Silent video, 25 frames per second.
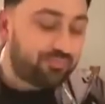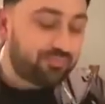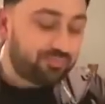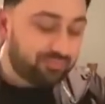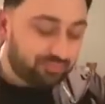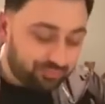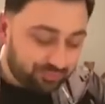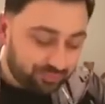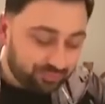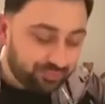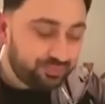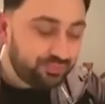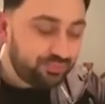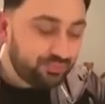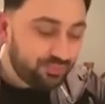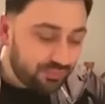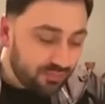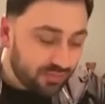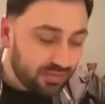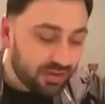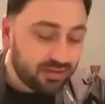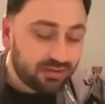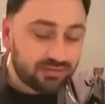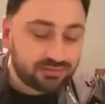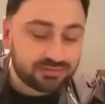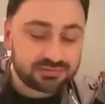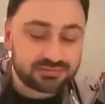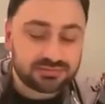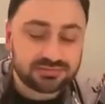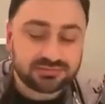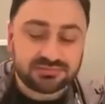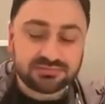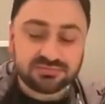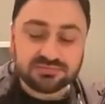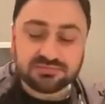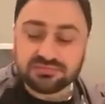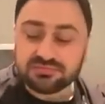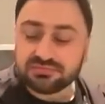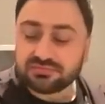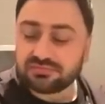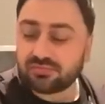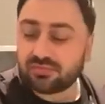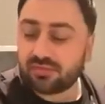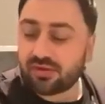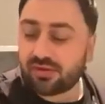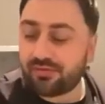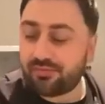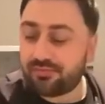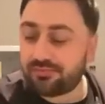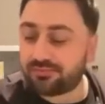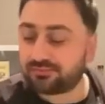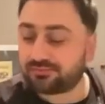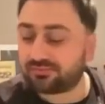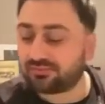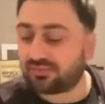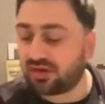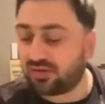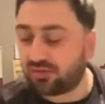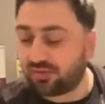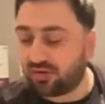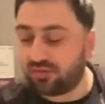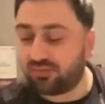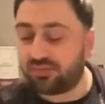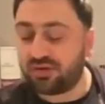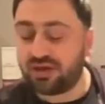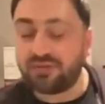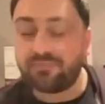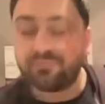I believe you're going to do a tornado. It will be.